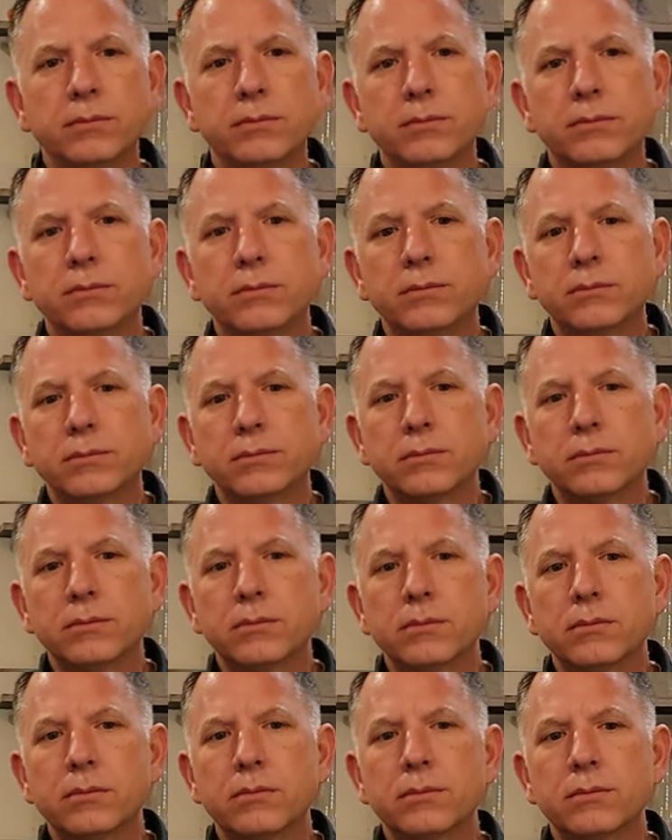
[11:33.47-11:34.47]

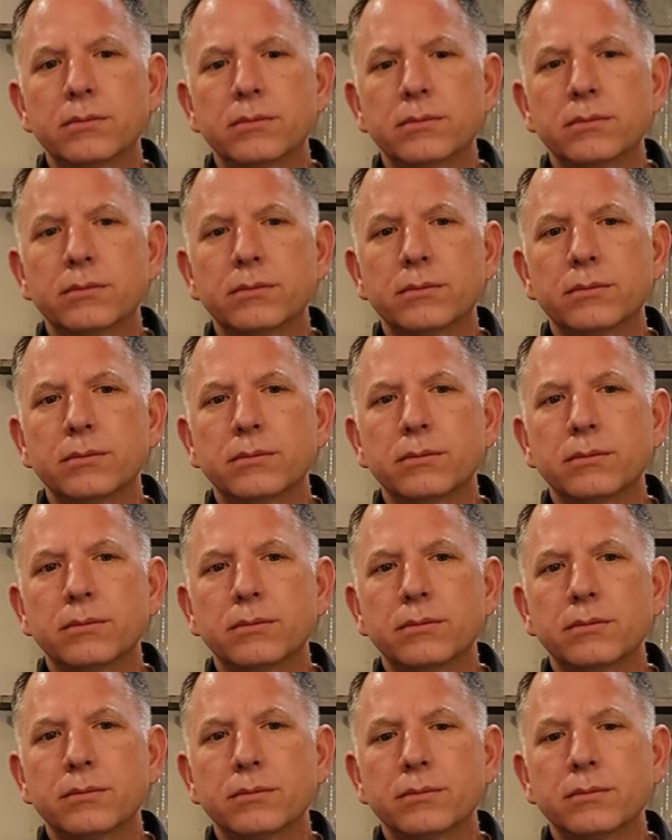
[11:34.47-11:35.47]

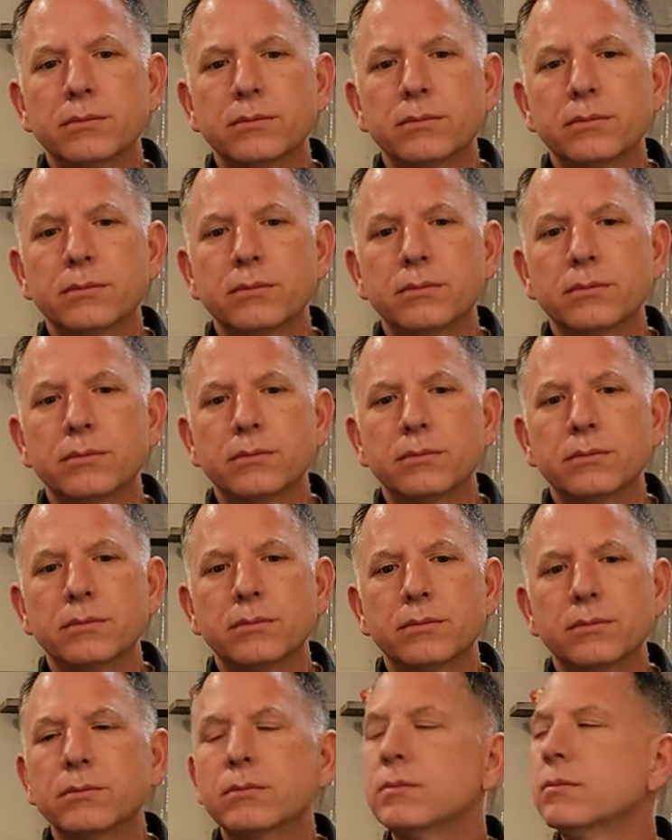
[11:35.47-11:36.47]

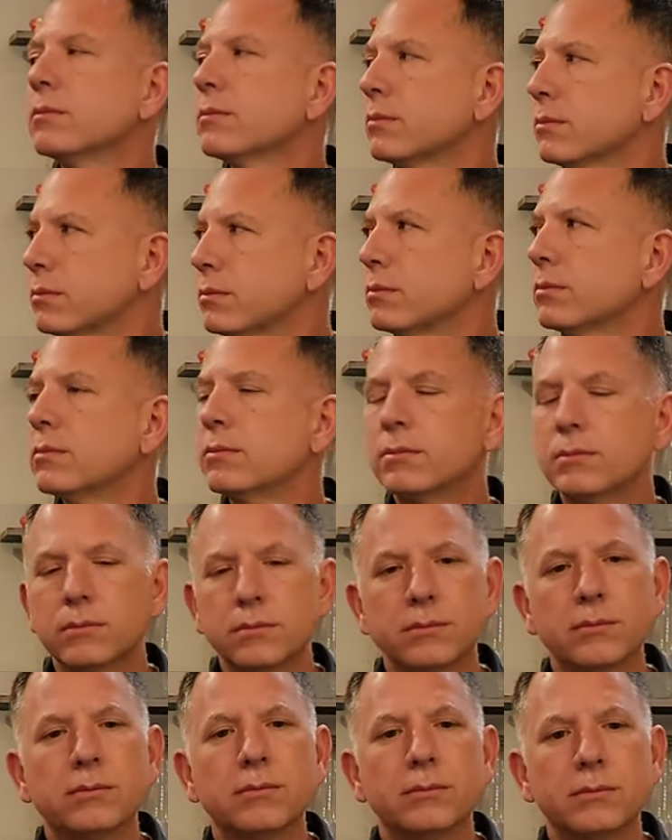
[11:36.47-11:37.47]

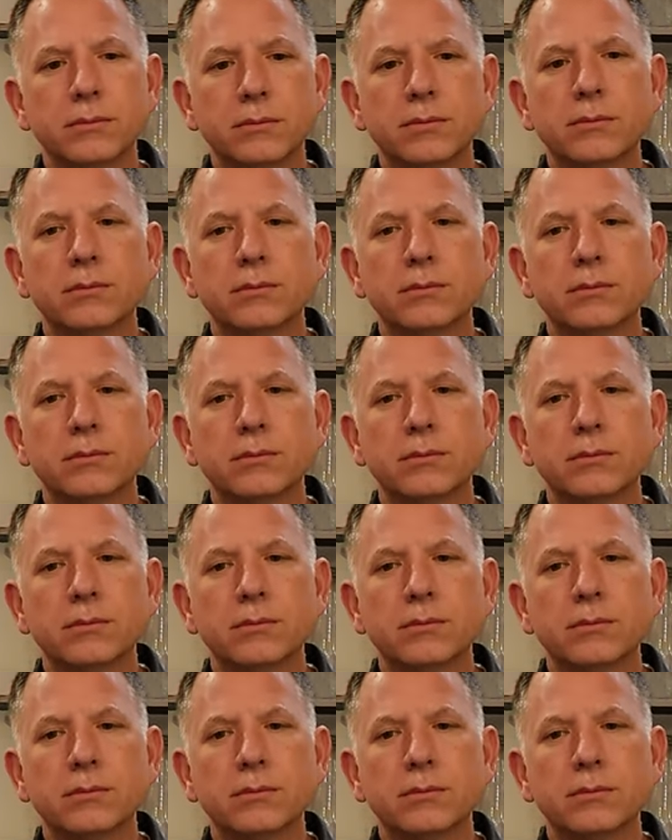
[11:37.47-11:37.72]
The person shown says nothing.